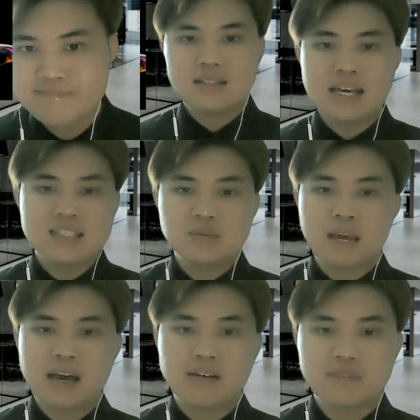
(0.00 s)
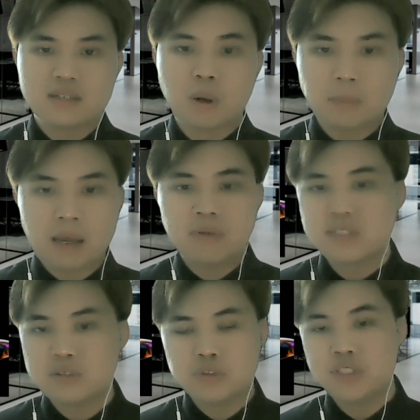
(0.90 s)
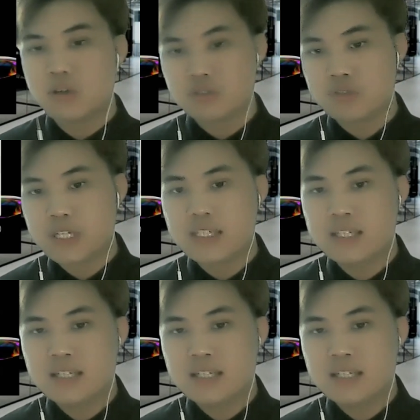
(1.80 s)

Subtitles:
Next, we have the webcam resolution constraint.